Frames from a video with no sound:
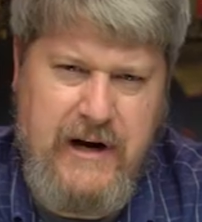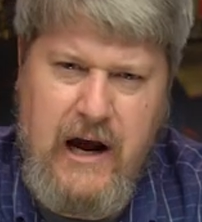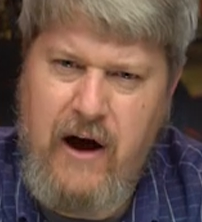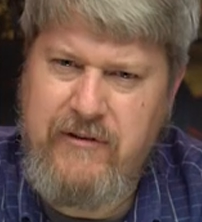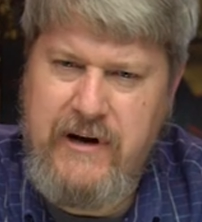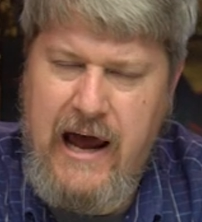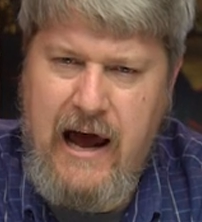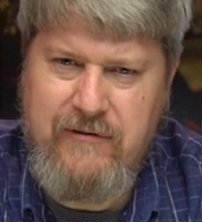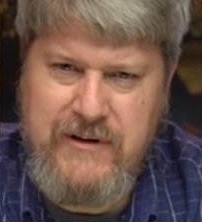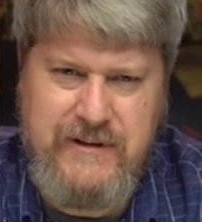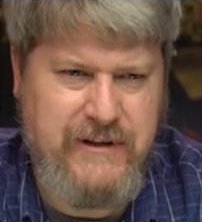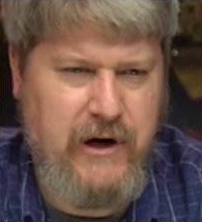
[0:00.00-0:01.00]
that I often have
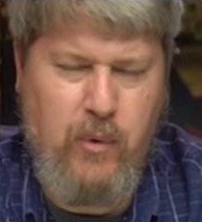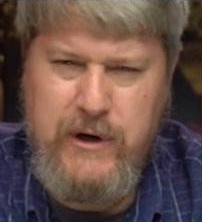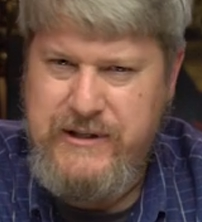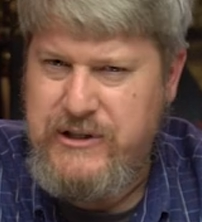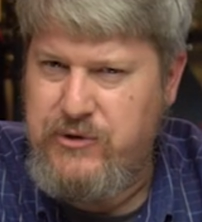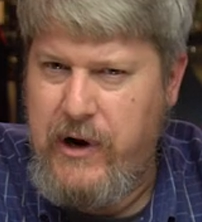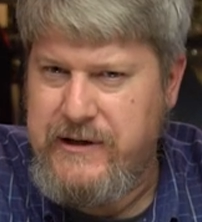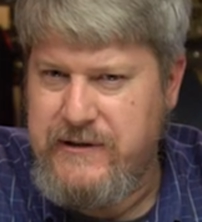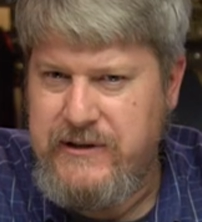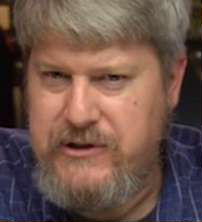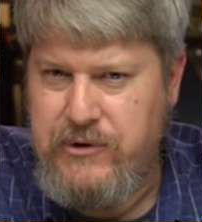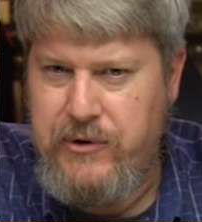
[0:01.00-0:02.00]
is, you know, what does this
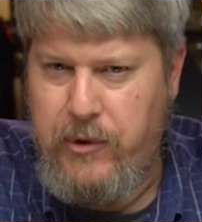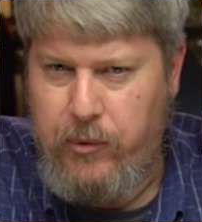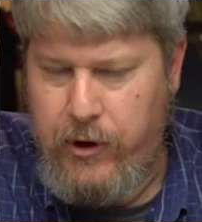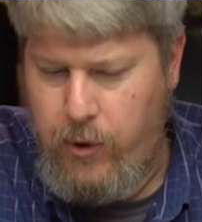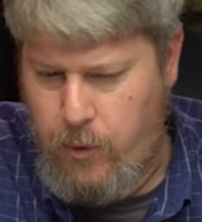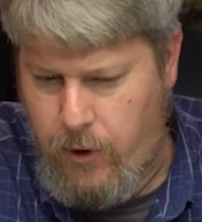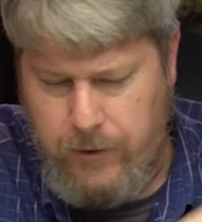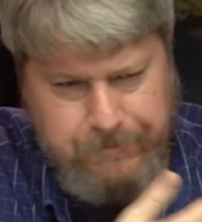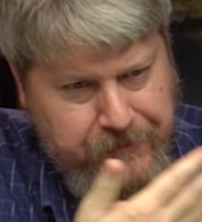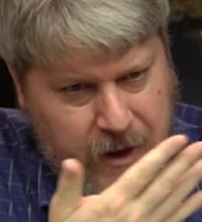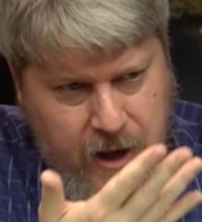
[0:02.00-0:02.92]
translate to in the real world?